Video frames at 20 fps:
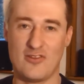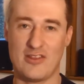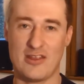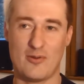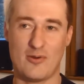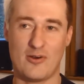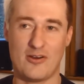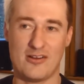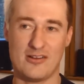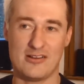And they
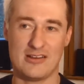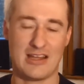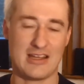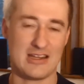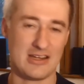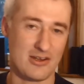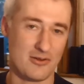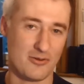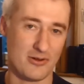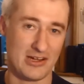were all
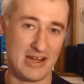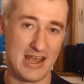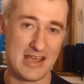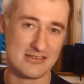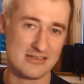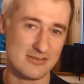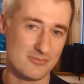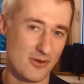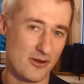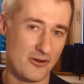like going
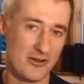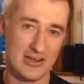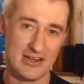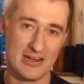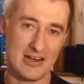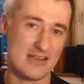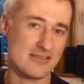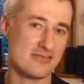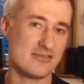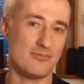Glastonbury,
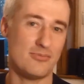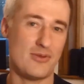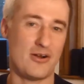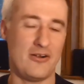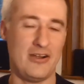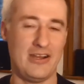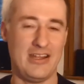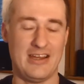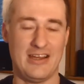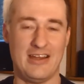
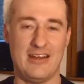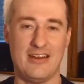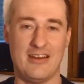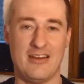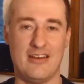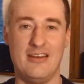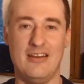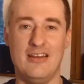Glastonbury. And